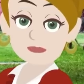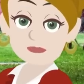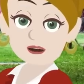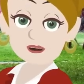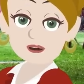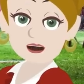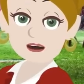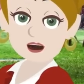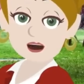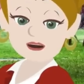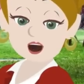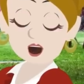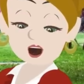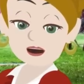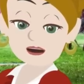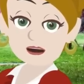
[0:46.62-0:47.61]
So from your
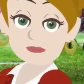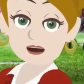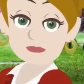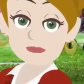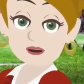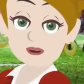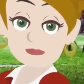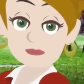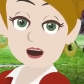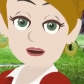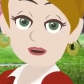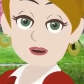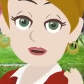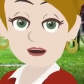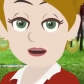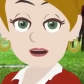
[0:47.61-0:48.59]
non-physical
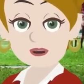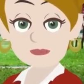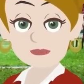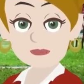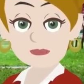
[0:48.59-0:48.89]
perspective, you said,